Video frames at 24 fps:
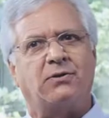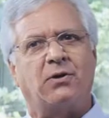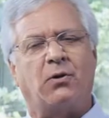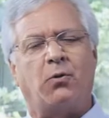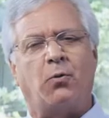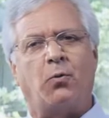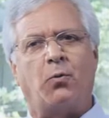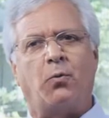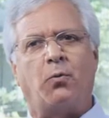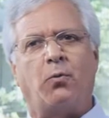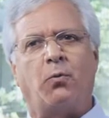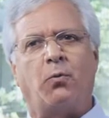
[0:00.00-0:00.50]

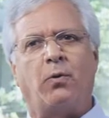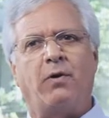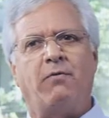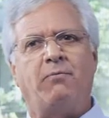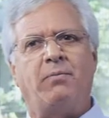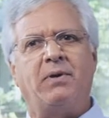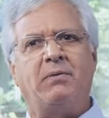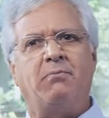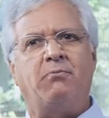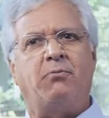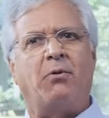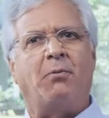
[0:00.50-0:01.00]
So
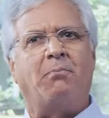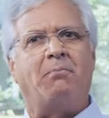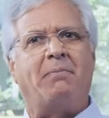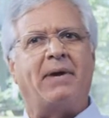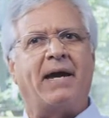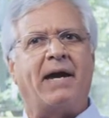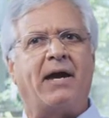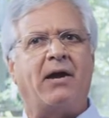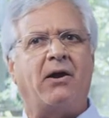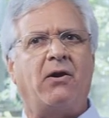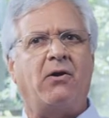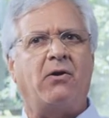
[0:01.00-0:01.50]
we've been
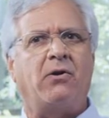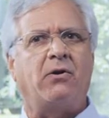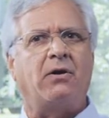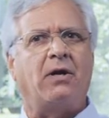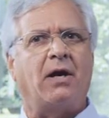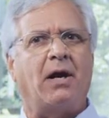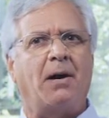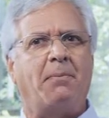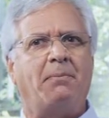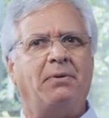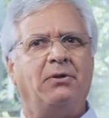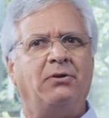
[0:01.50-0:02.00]

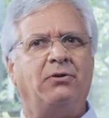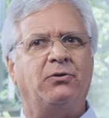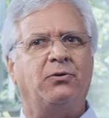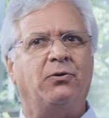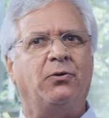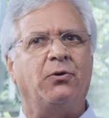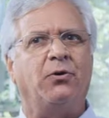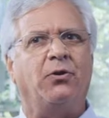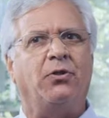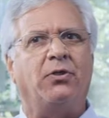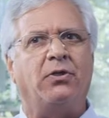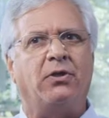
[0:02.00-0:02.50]
prepared up
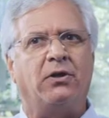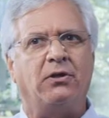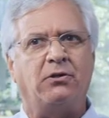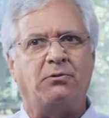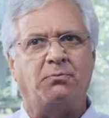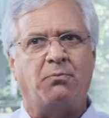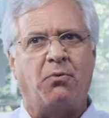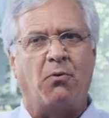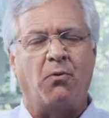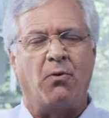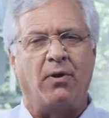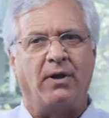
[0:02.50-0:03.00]
until
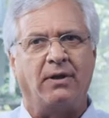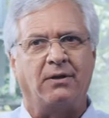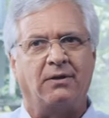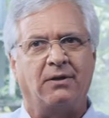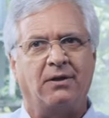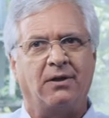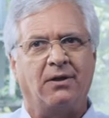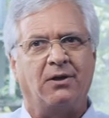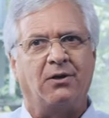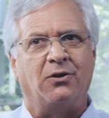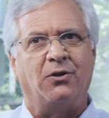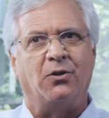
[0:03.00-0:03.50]
this
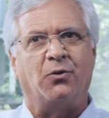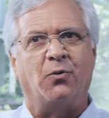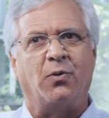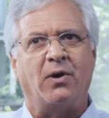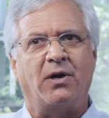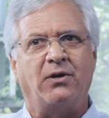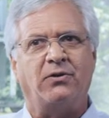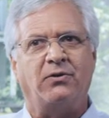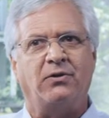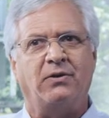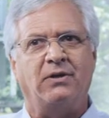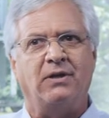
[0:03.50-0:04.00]
point. The
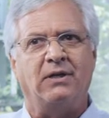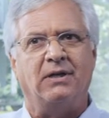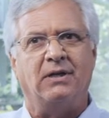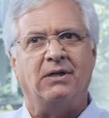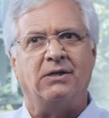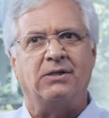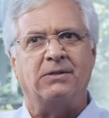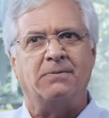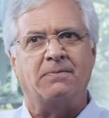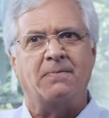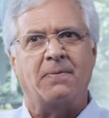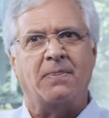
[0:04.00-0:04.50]
question
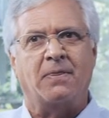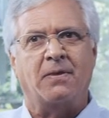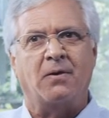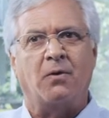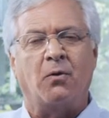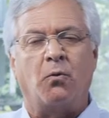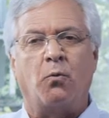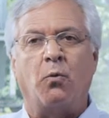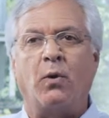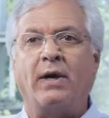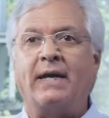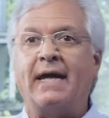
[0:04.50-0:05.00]
is,
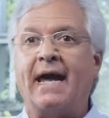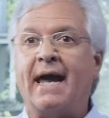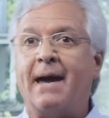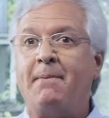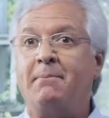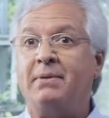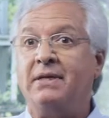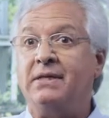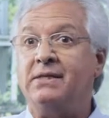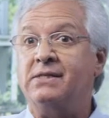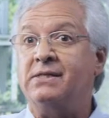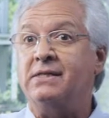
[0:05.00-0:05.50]
what
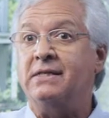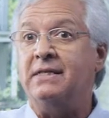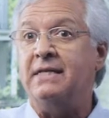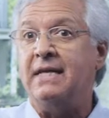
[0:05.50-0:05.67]
happens